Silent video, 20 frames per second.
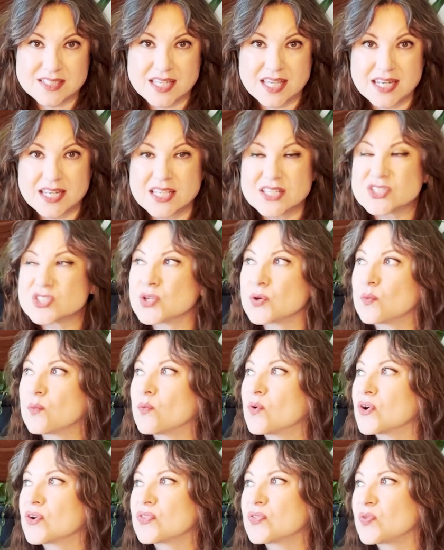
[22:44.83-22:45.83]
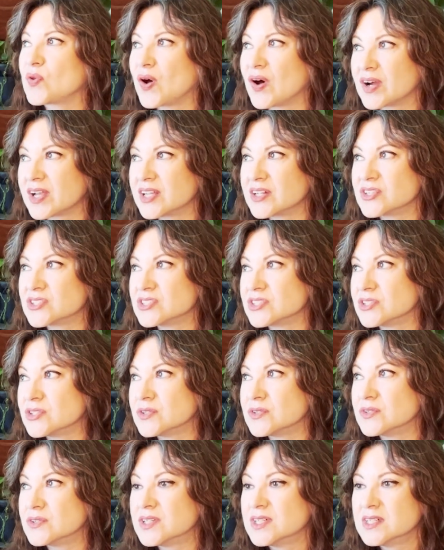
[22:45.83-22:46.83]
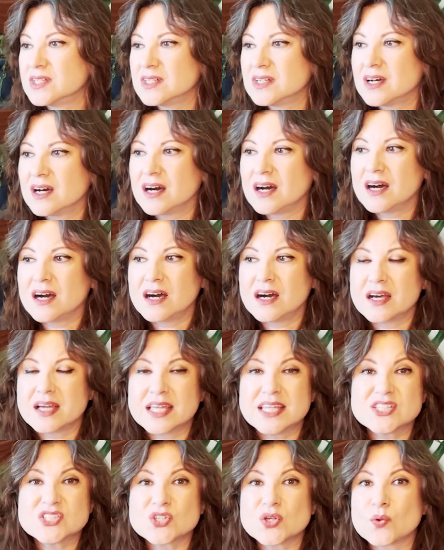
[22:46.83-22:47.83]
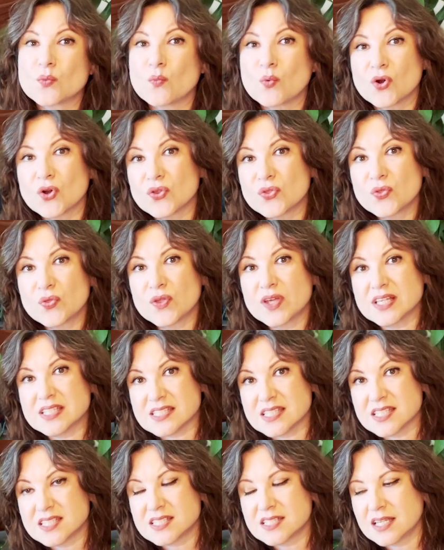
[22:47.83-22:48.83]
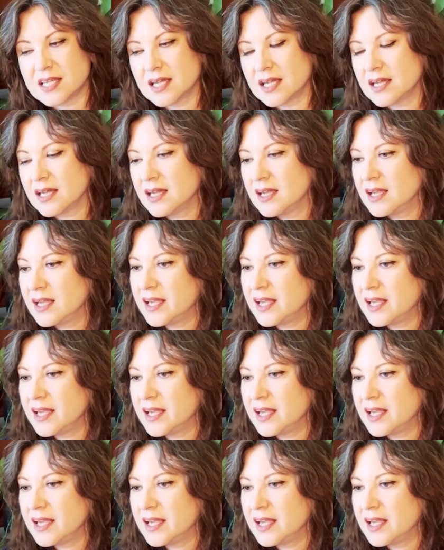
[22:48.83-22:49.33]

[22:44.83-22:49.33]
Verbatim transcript: and isn't worth talking to, isn't worth existing.